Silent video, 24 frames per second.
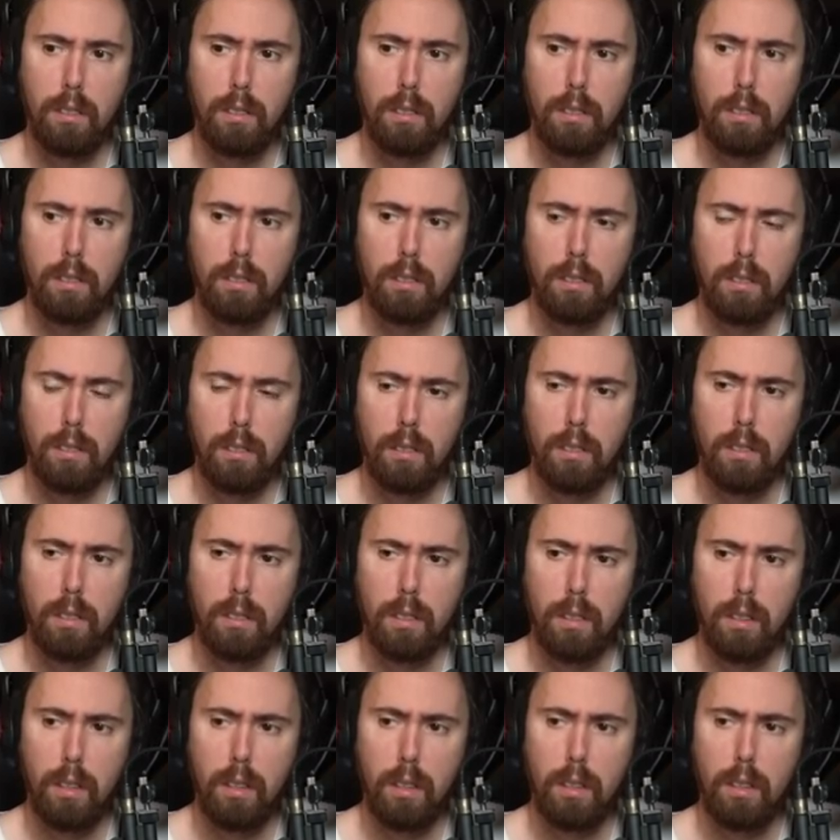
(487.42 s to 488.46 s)

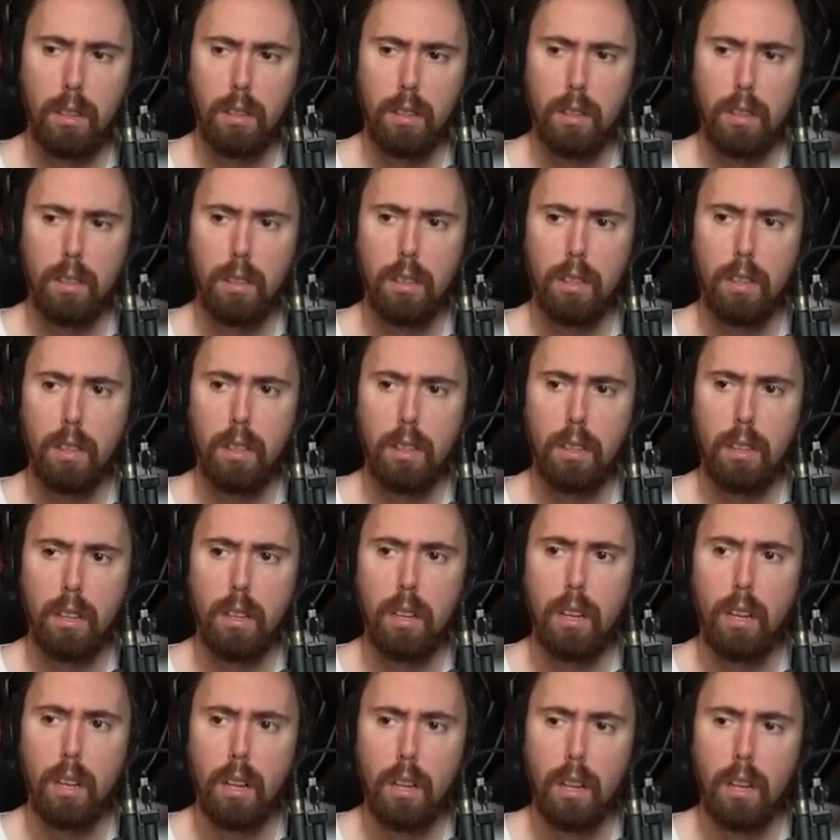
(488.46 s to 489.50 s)

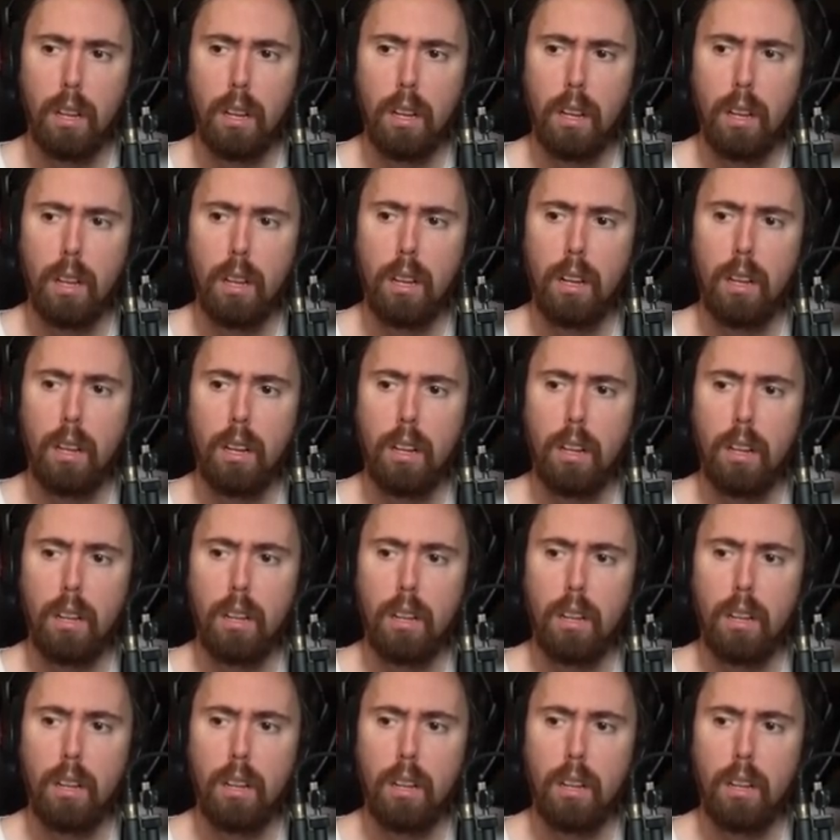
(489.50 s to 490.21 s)
The person shown says nothing.